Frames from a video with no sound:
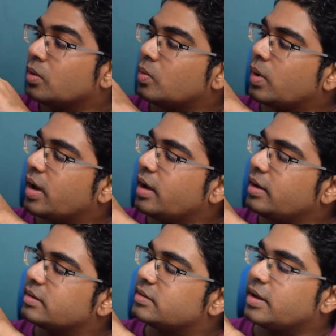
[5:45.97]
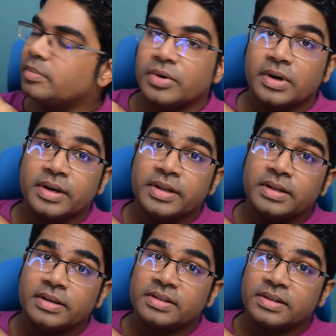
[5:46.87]
where it's temporarily
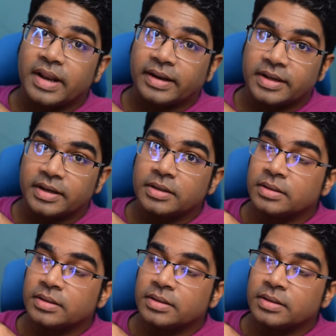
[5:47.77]
disconnected.